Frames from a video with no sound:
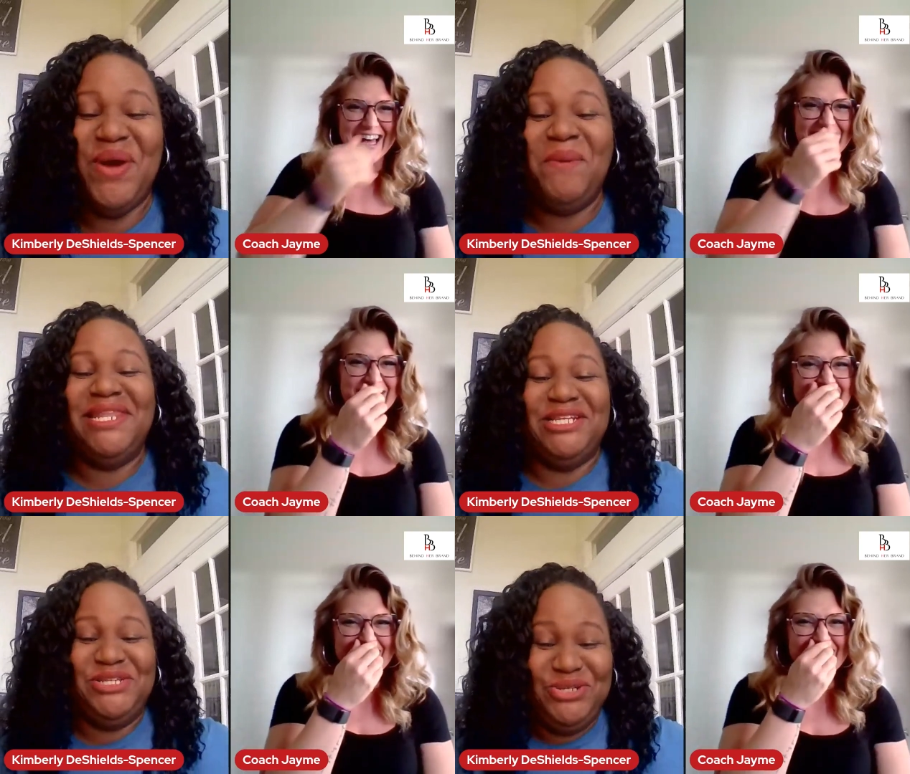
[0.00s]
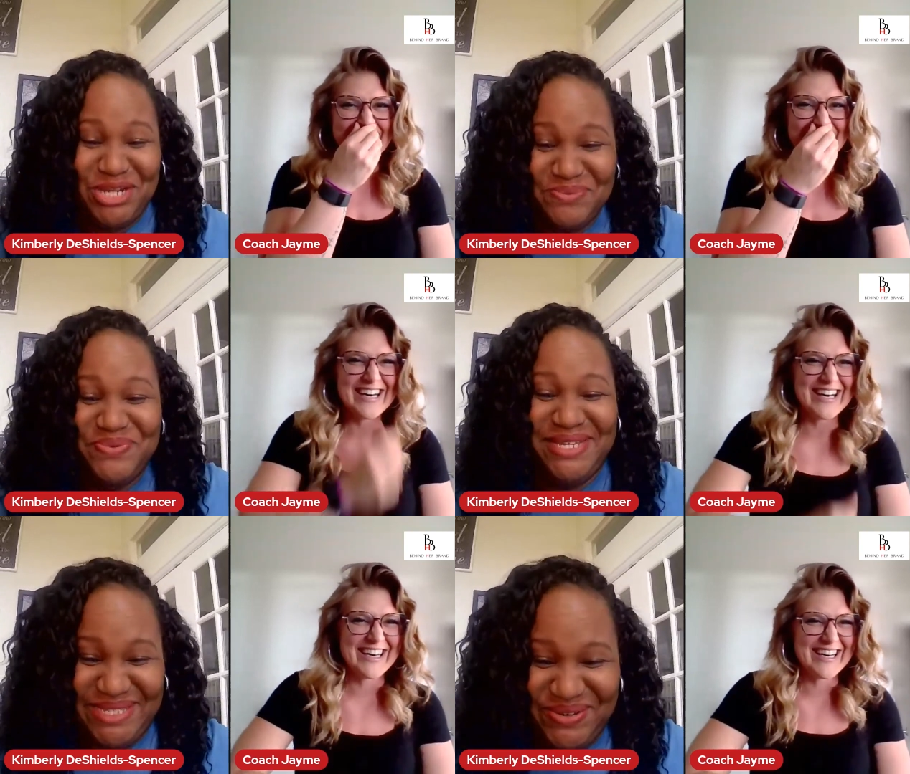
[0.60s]
Speaker 1: well, I'm gonna let you
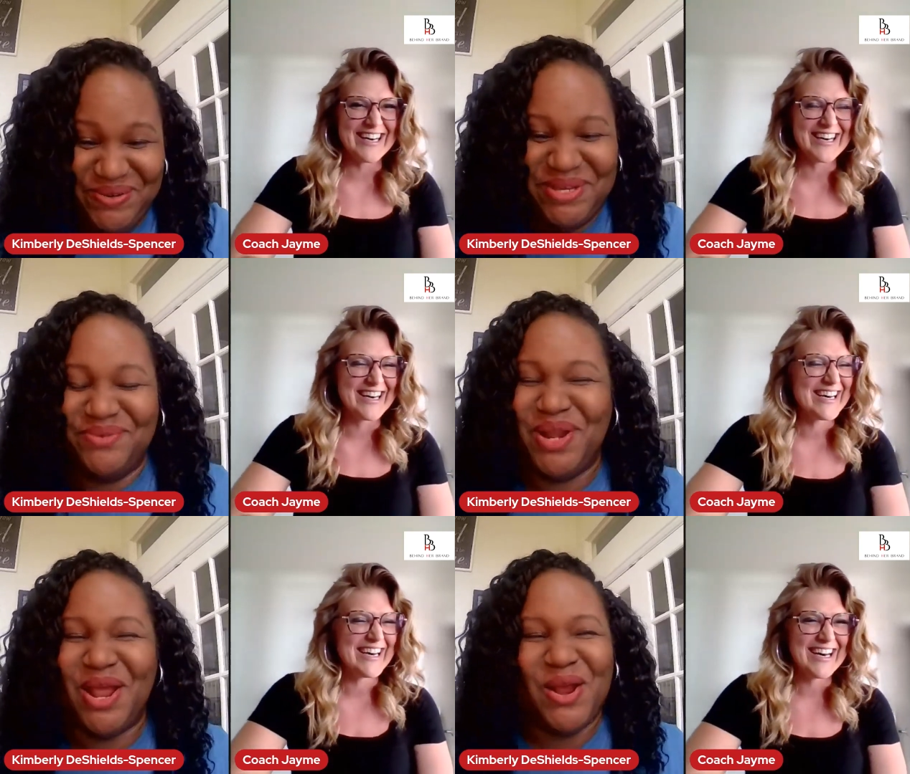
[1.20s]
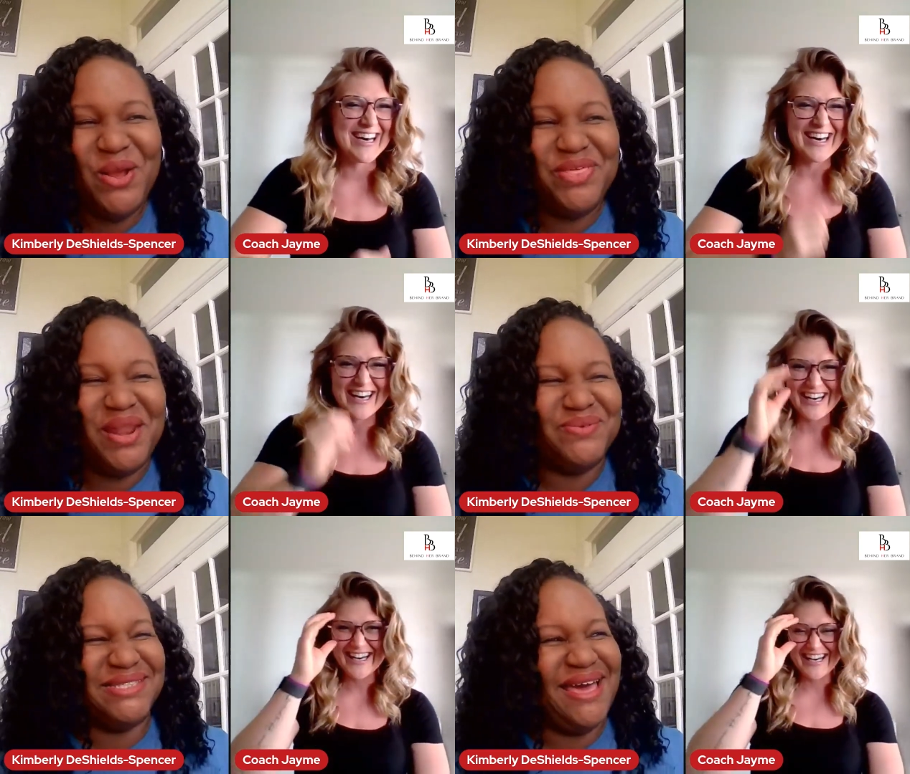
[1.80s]
jump into it because when I heard
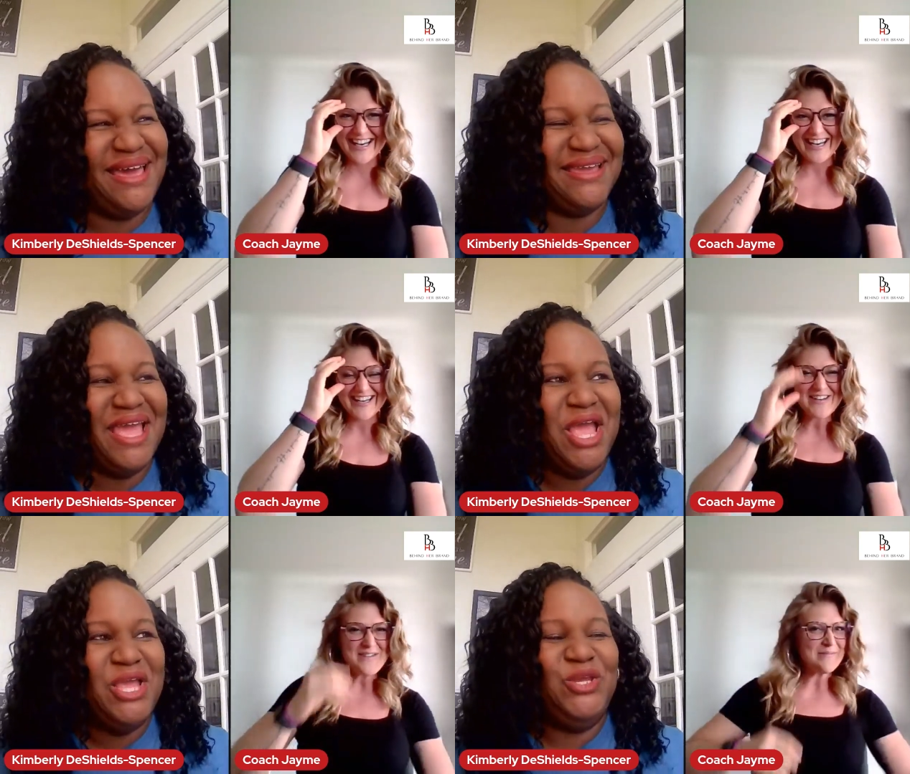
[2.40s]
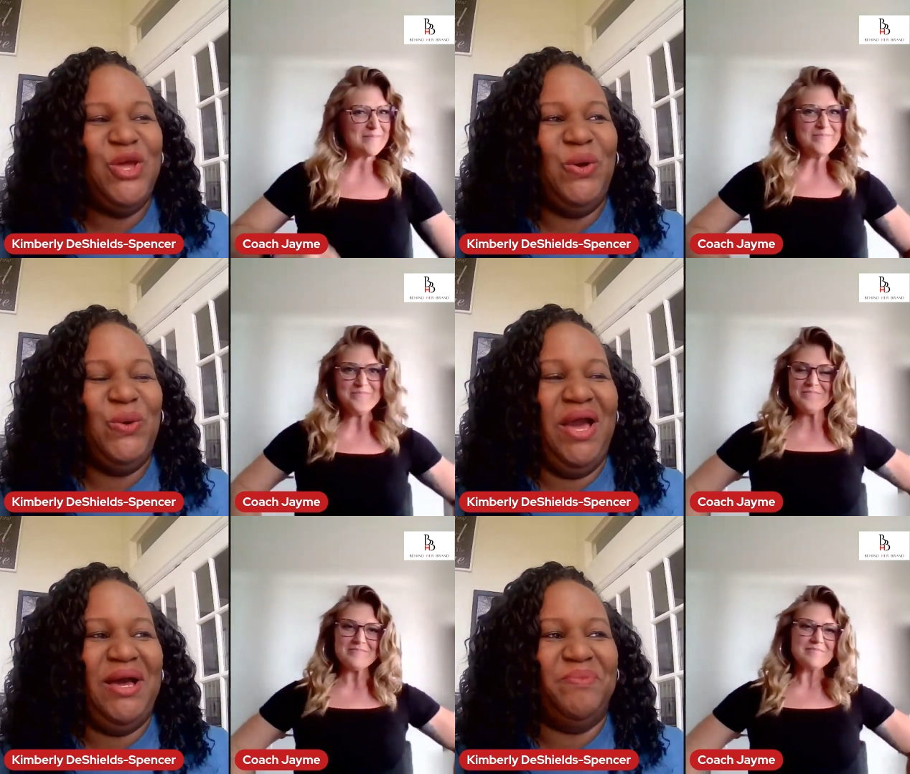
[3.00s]
that, I was like, you
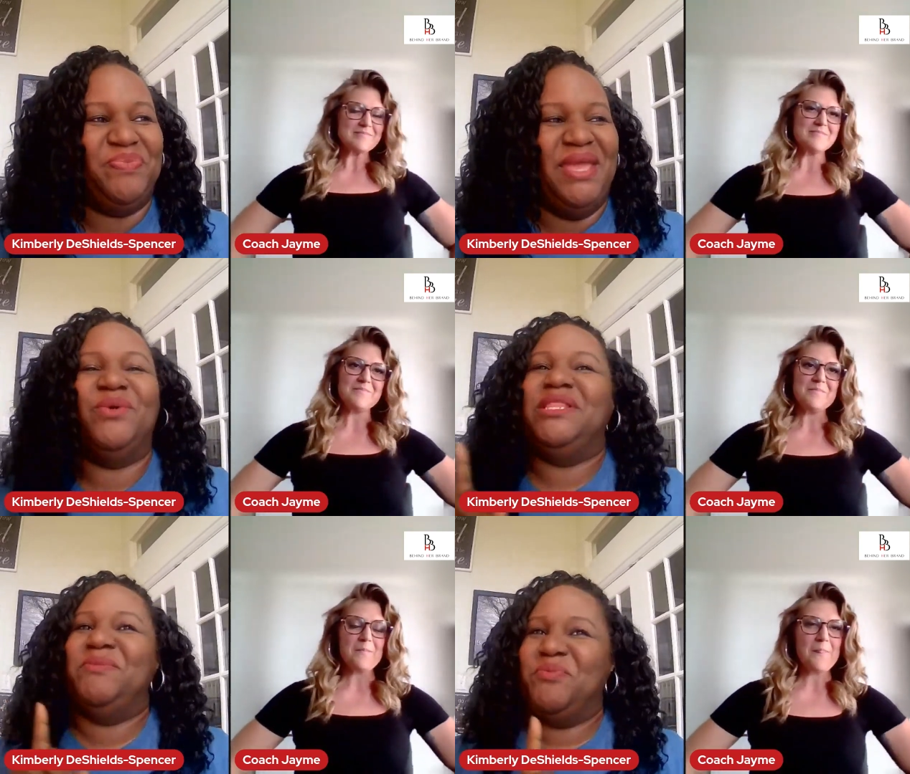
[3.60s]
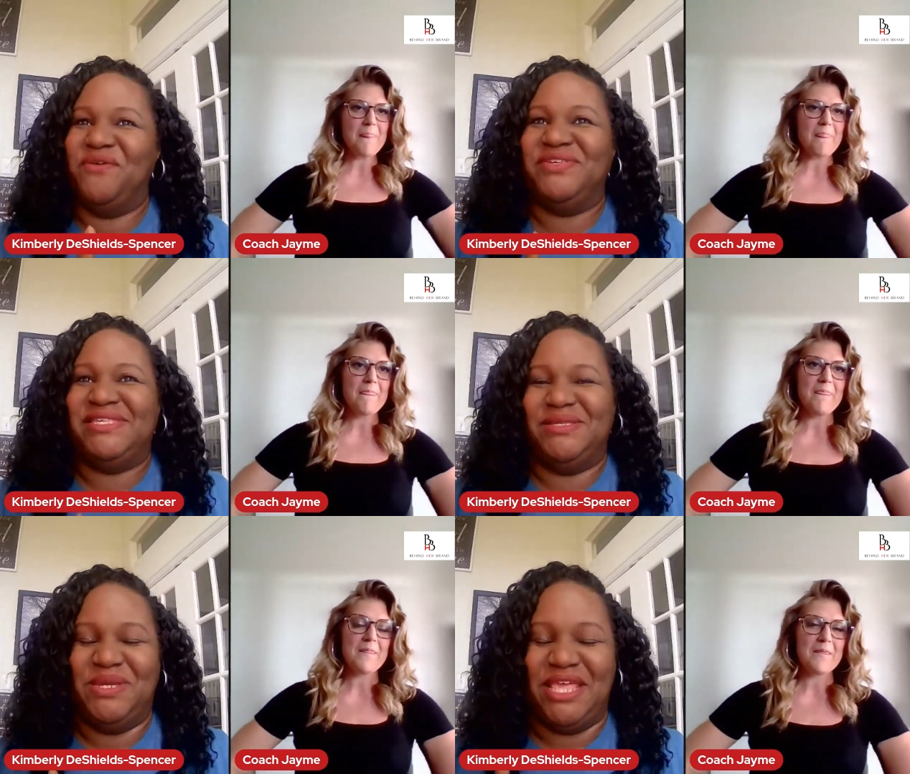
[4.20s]
know, um, and well, let me
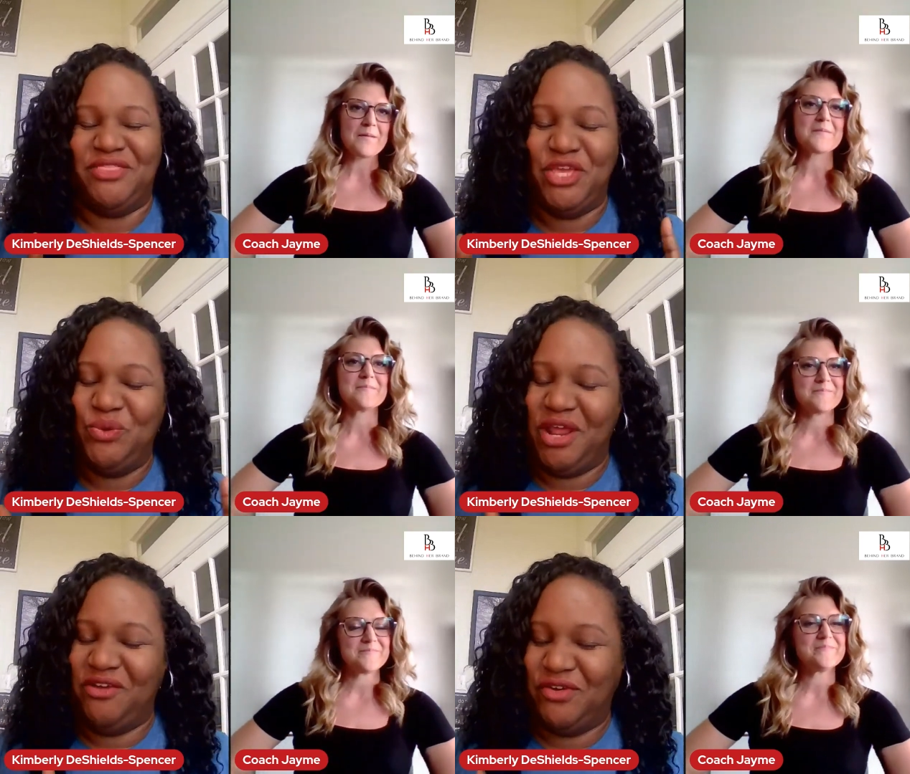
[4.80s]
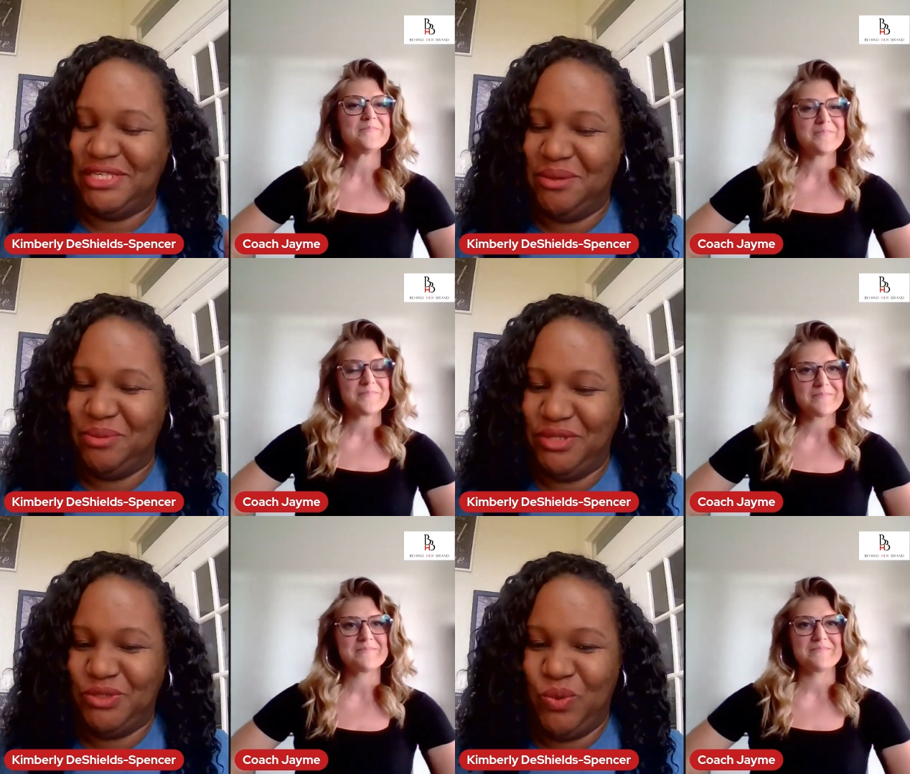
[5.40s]
preface this because I think you and I are very
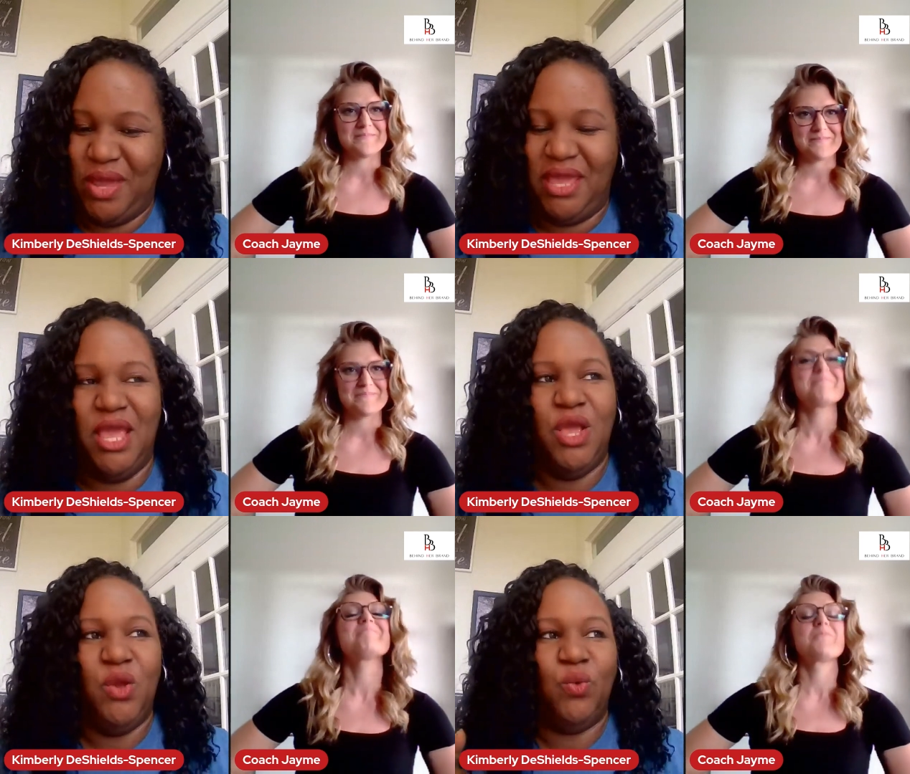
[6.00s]
similar in this way.